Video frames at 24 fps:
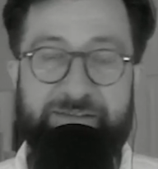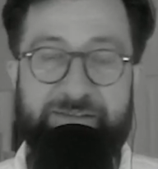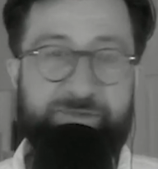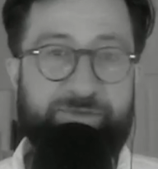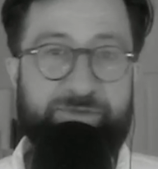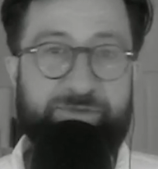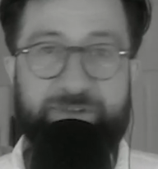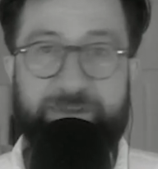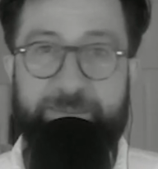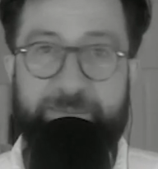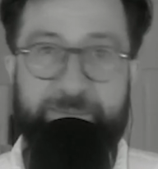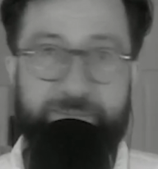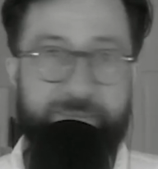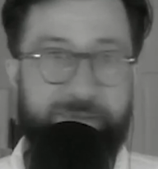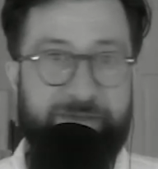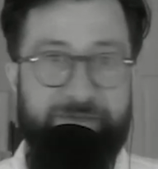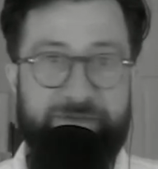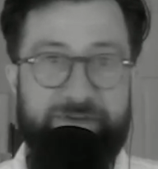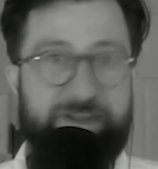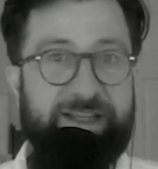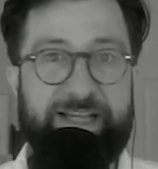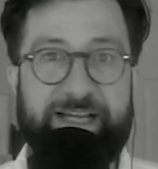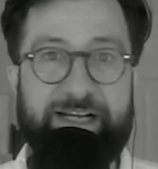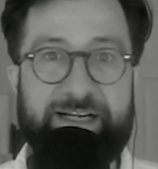to flip
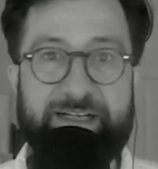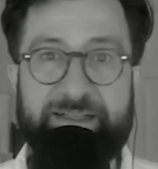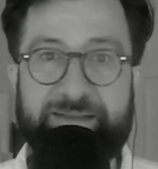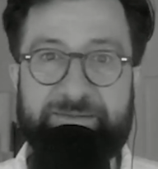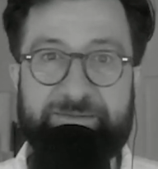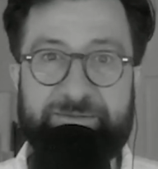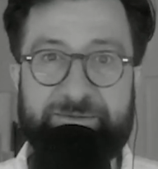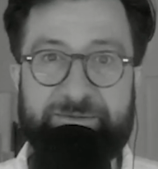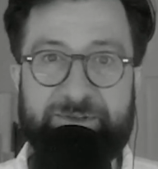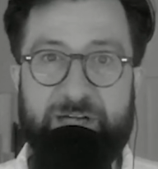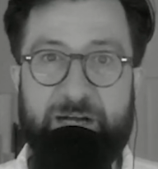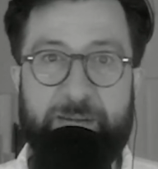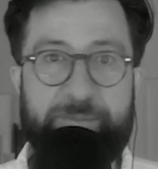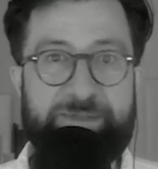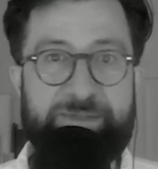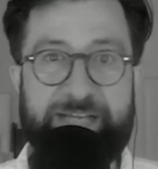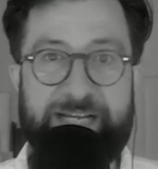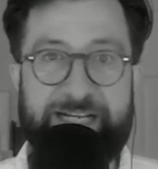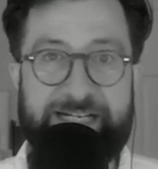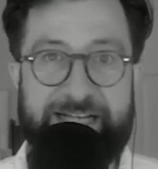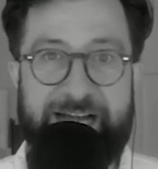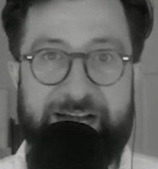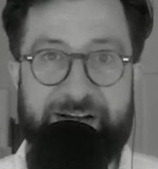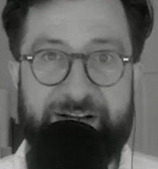everything
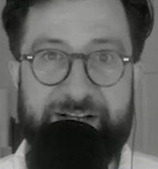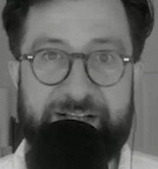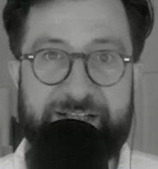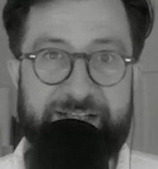upside down.